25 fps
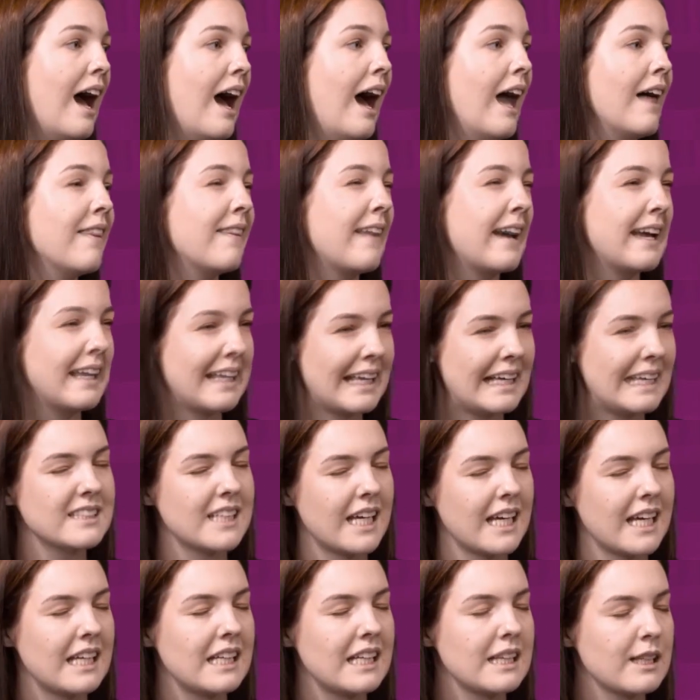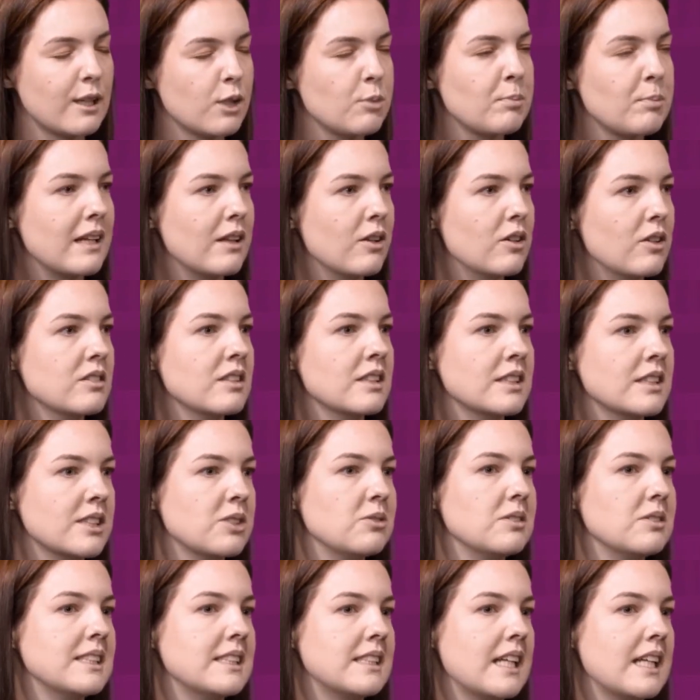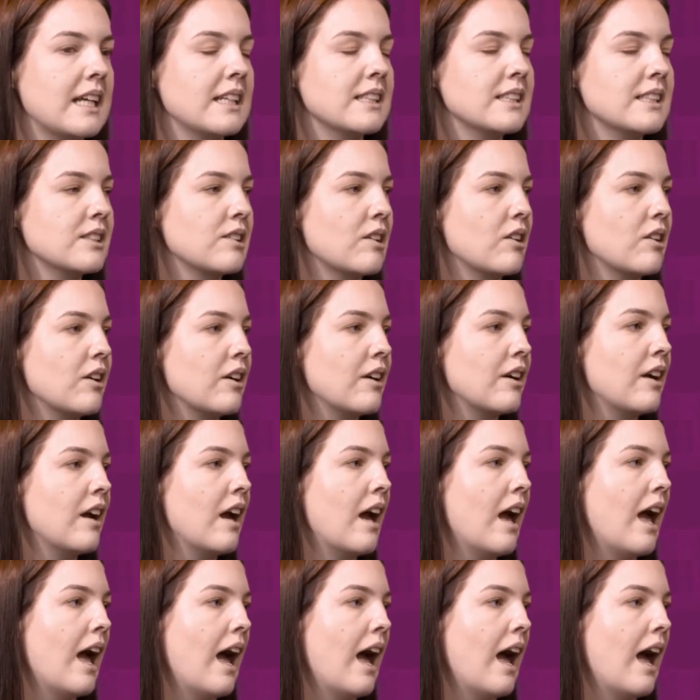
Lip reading: and they can take a little bit longer to assess. So